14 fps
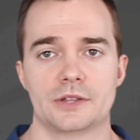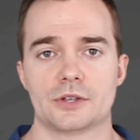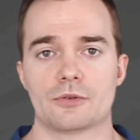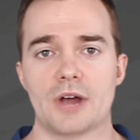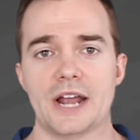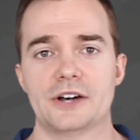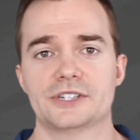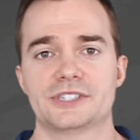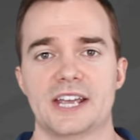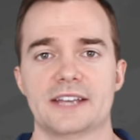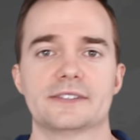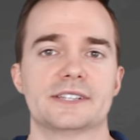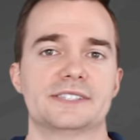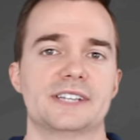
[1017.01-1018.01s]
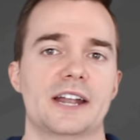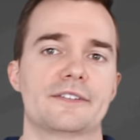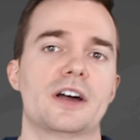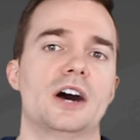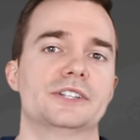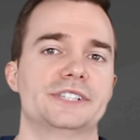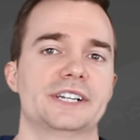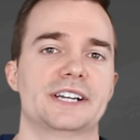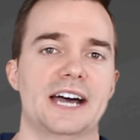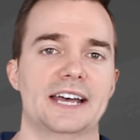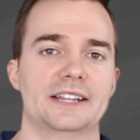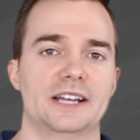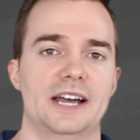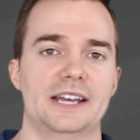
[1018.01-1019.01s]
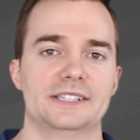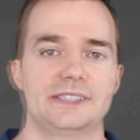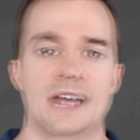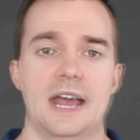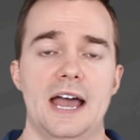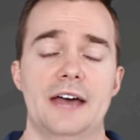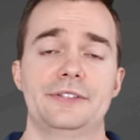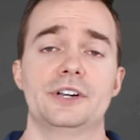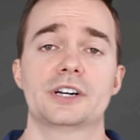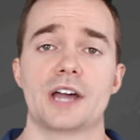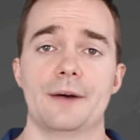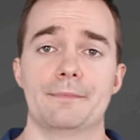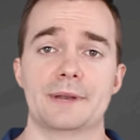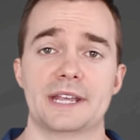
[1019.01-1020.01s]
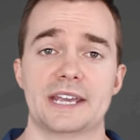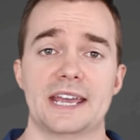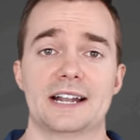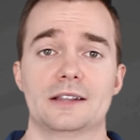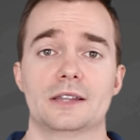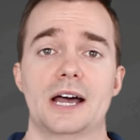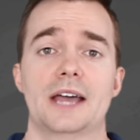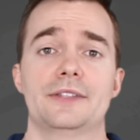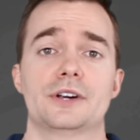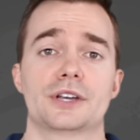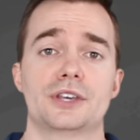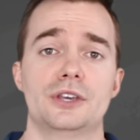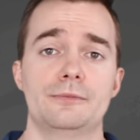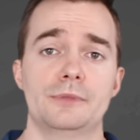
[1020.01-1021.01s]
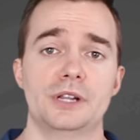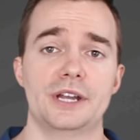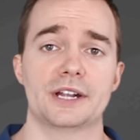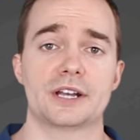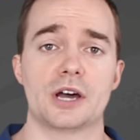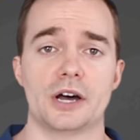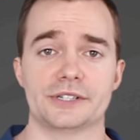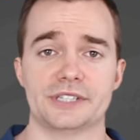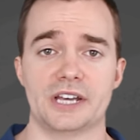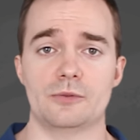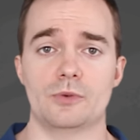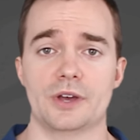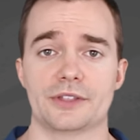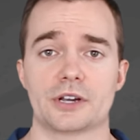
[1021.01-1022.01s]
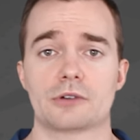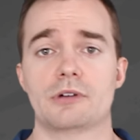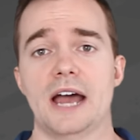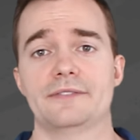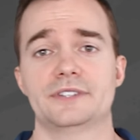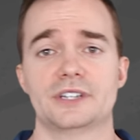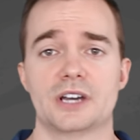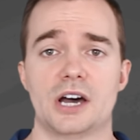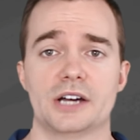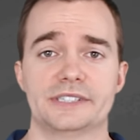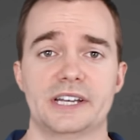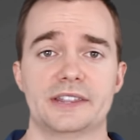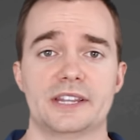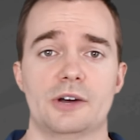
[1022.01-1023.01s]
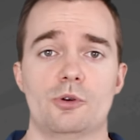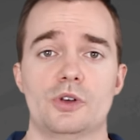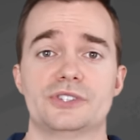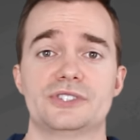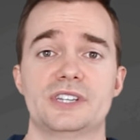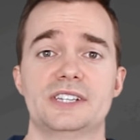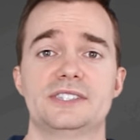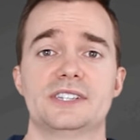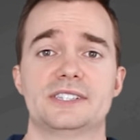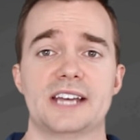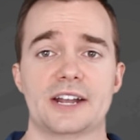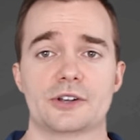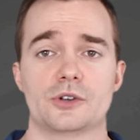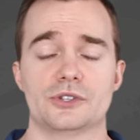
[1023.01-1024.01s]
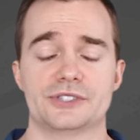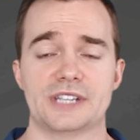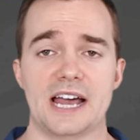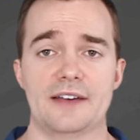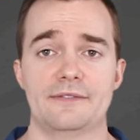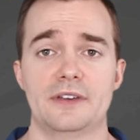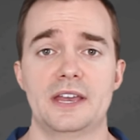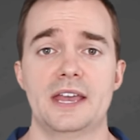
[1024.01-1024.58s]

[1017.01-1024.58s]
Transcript: The writers take the set of content guidelines at their company and align their accumulated content with crafting content that will assist the technical staff